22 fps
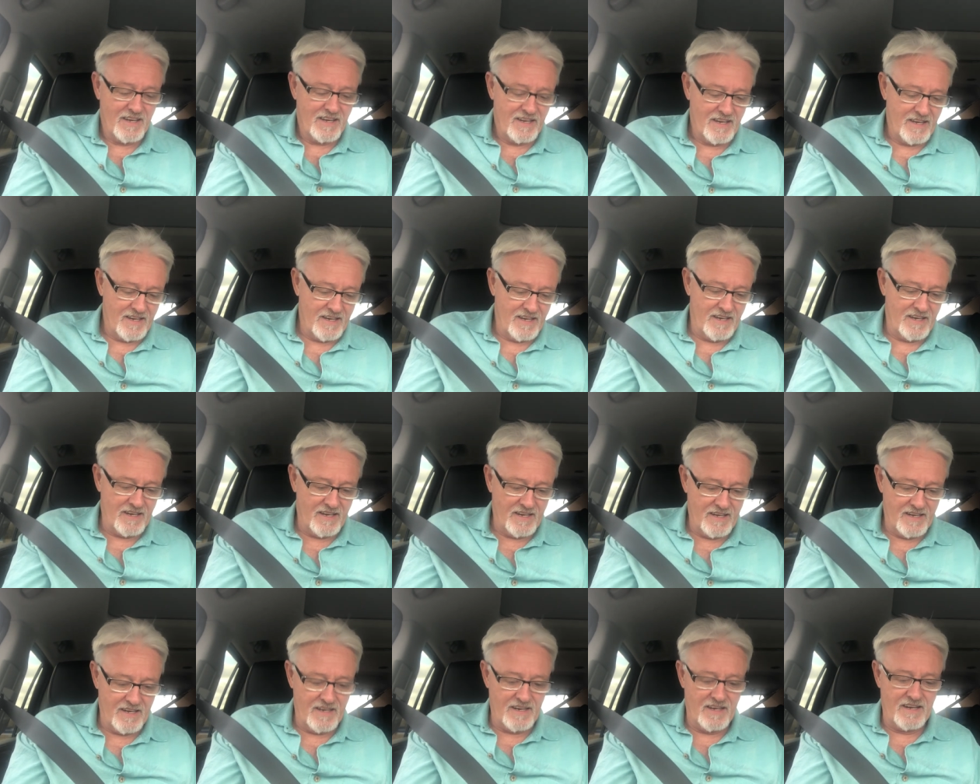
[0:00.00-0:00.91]

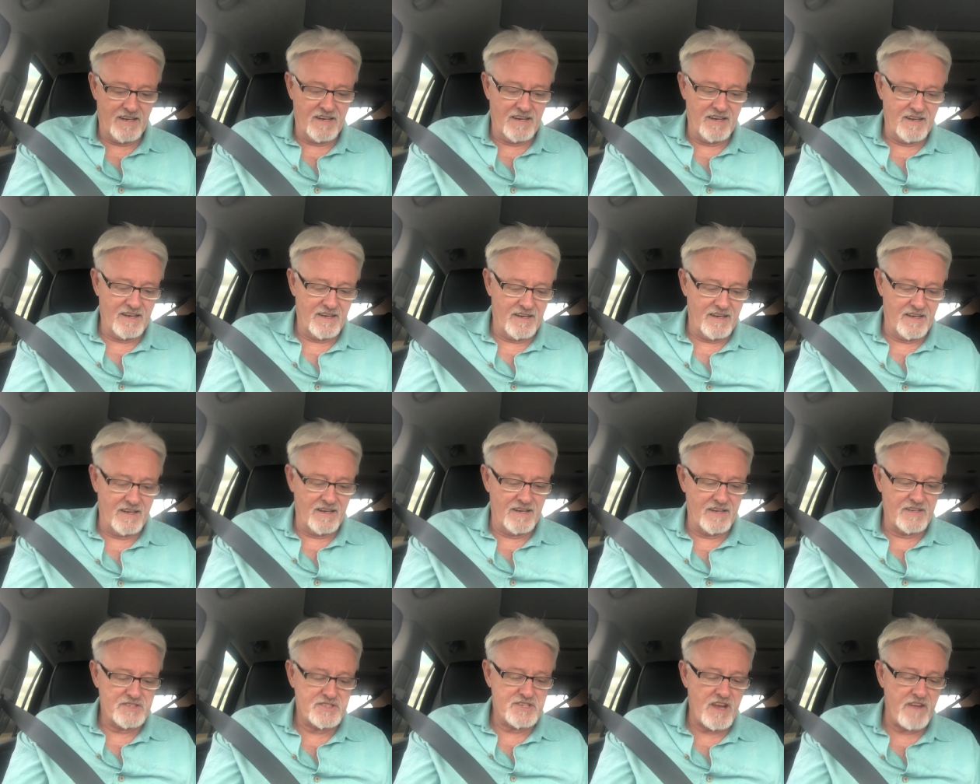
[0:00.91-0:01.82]

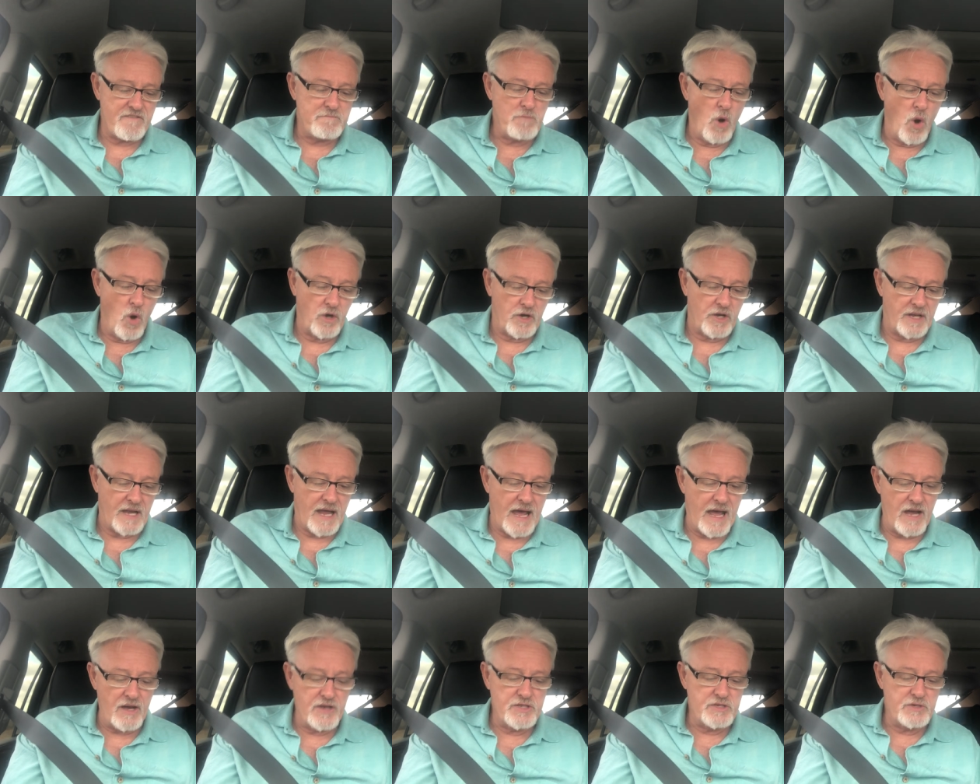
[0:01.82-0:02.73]
Uh, Jeff Morgan,
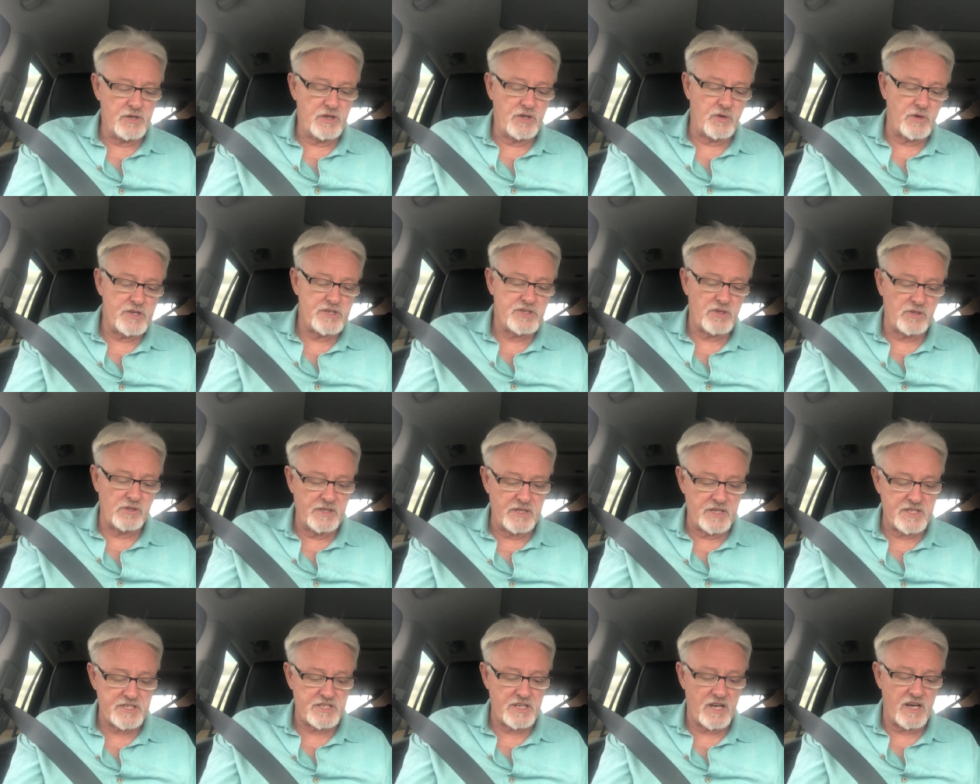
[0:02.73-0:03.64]
how do you increase your
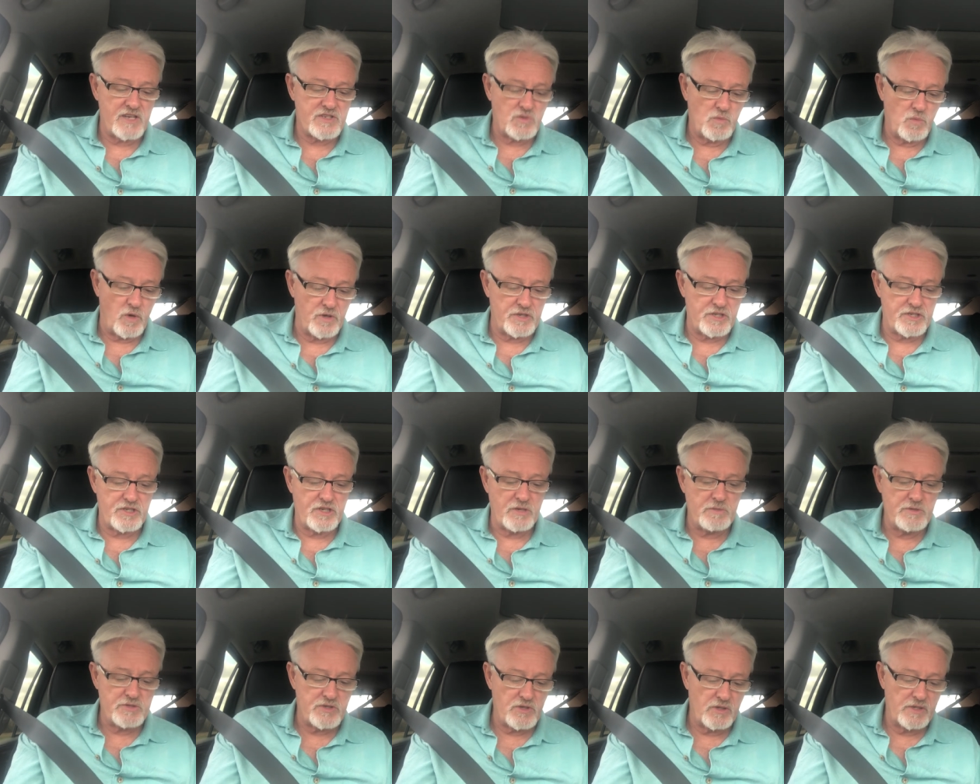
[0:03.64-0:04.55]
litter size and what
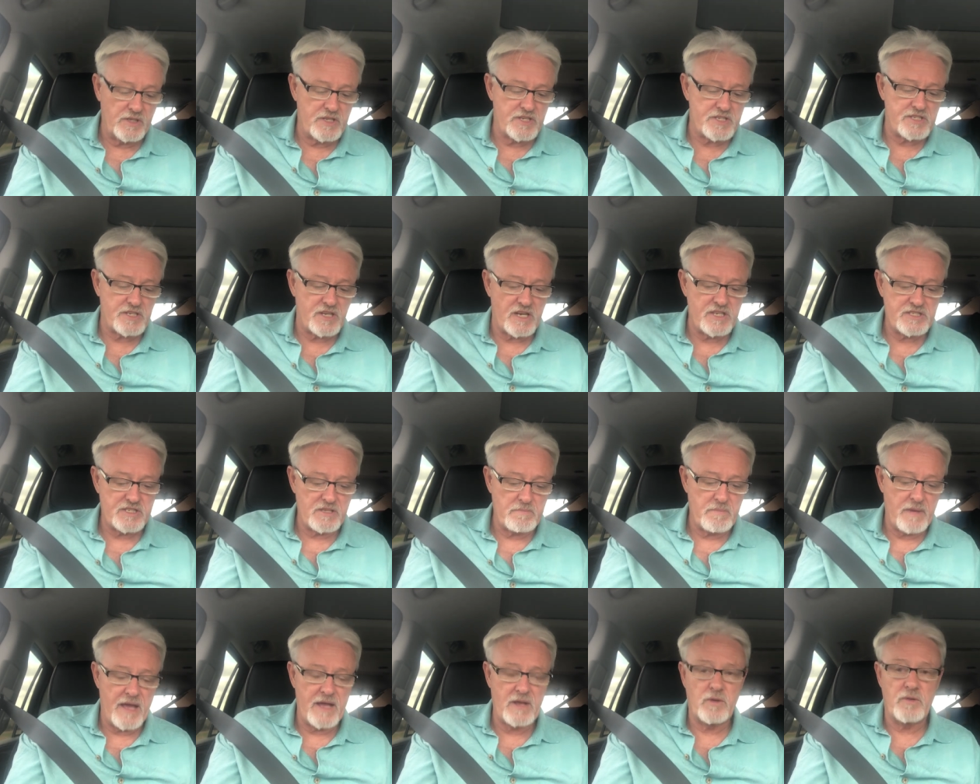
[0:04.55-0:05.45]
determines your litter size, the
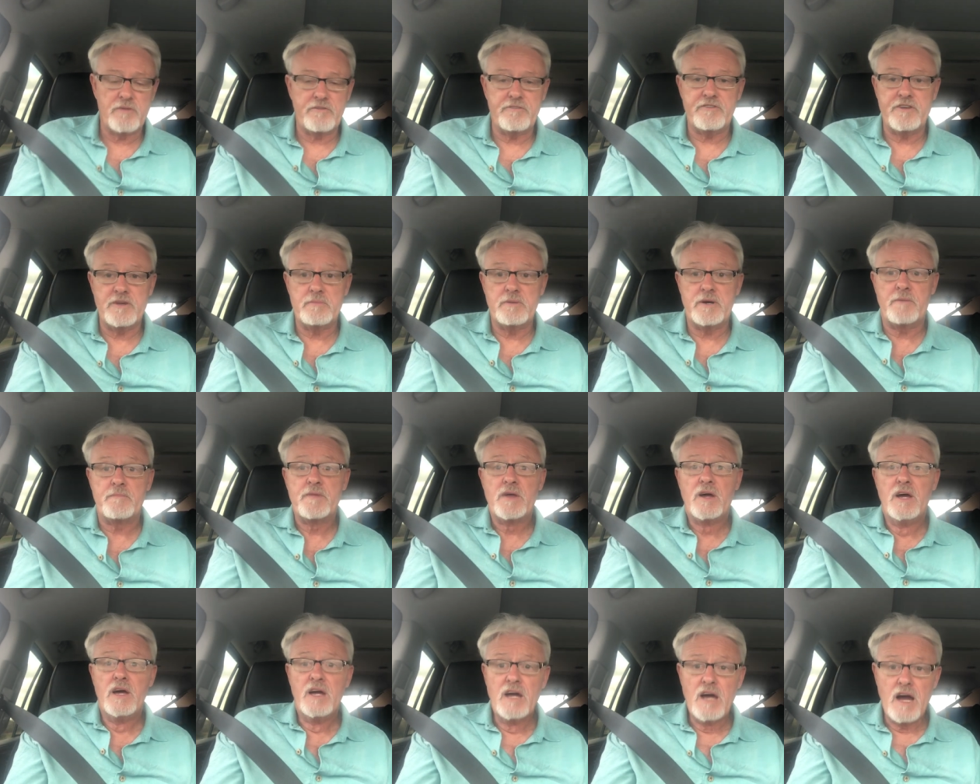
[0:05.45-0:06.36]
male or the female?
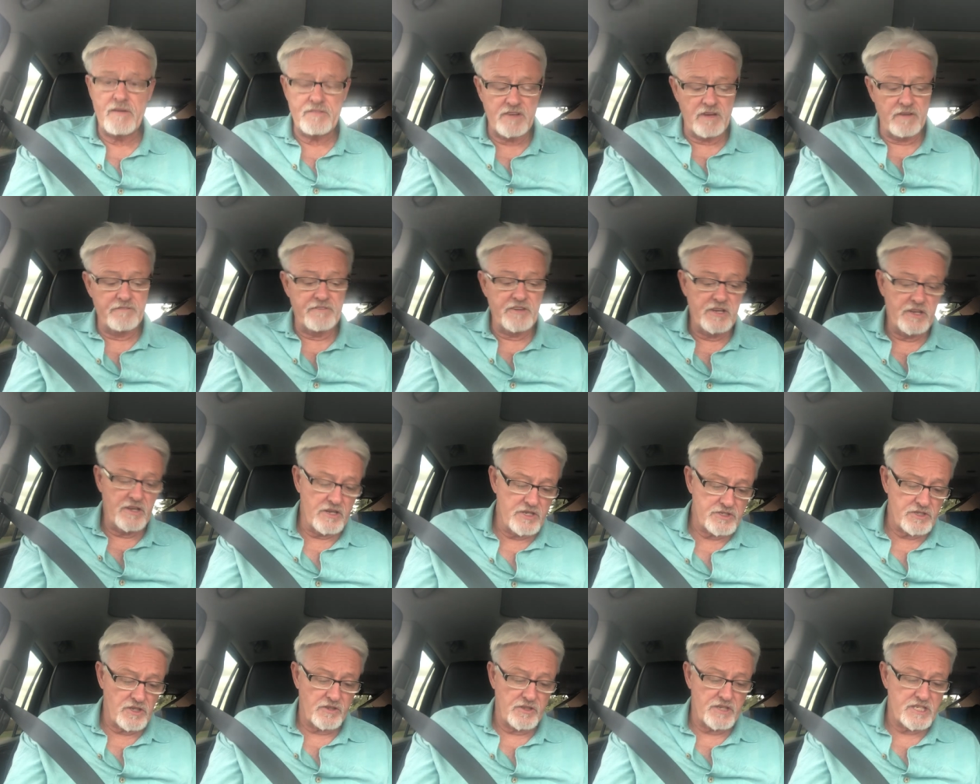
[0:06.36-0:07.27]
I've done
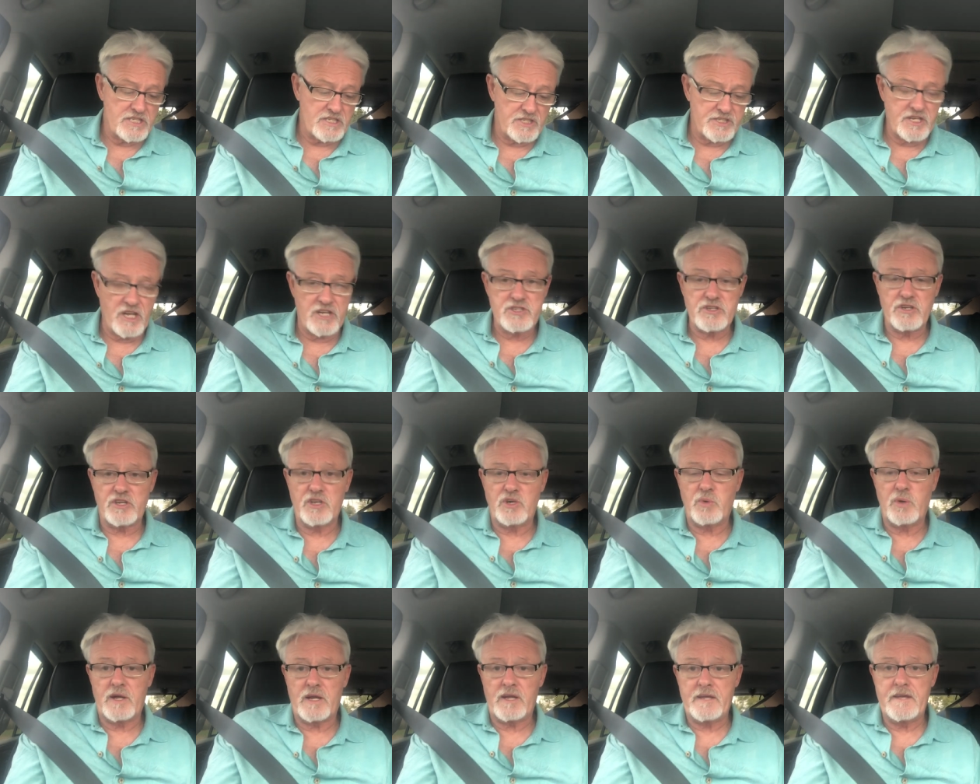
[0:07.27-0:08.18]
videos on this, I'll touch on it
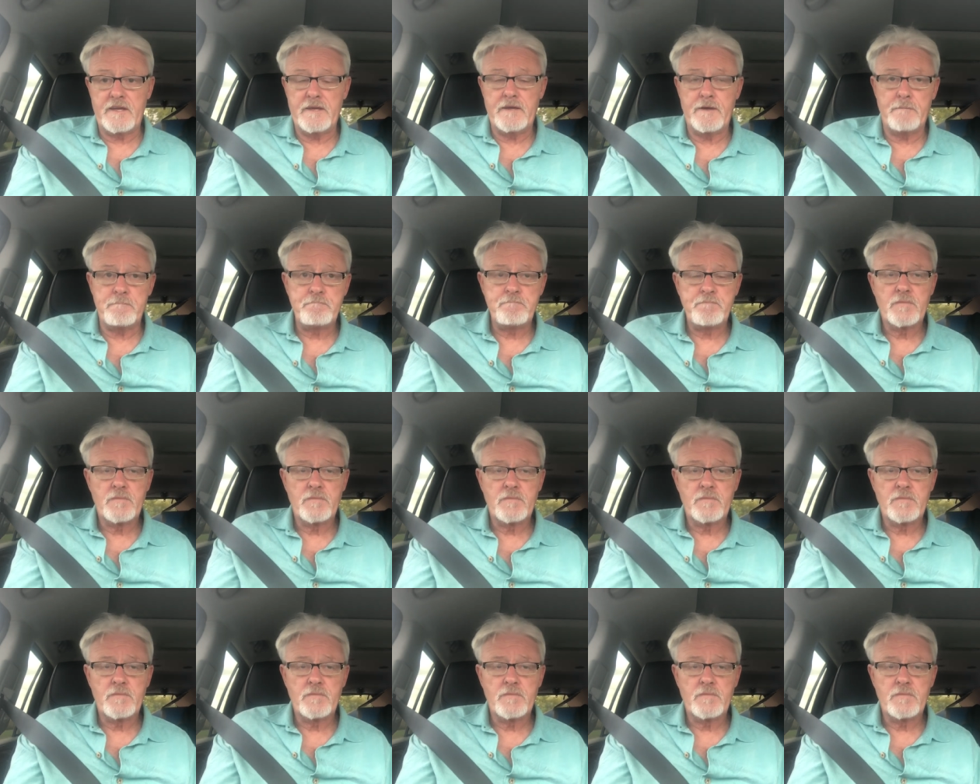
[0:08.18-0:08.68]
quickly here.